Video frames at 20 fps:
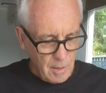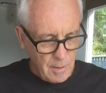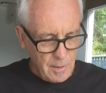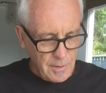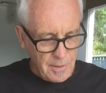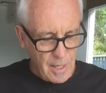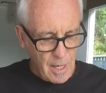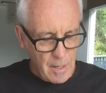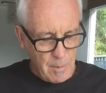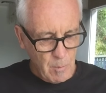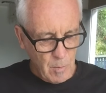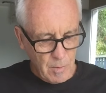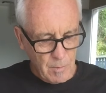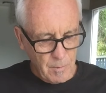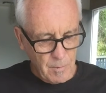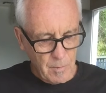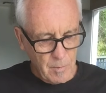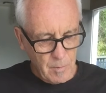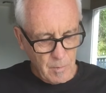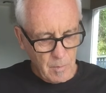Same
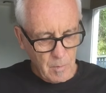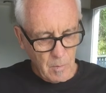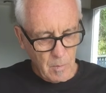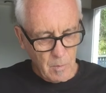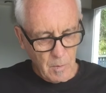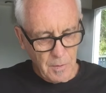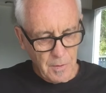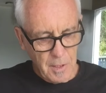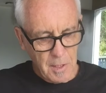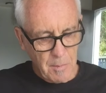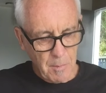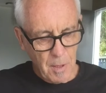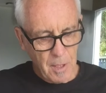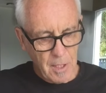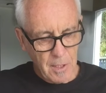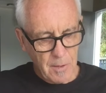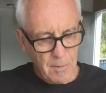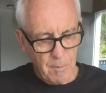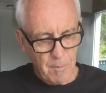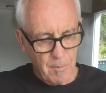with this
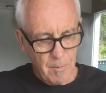piece.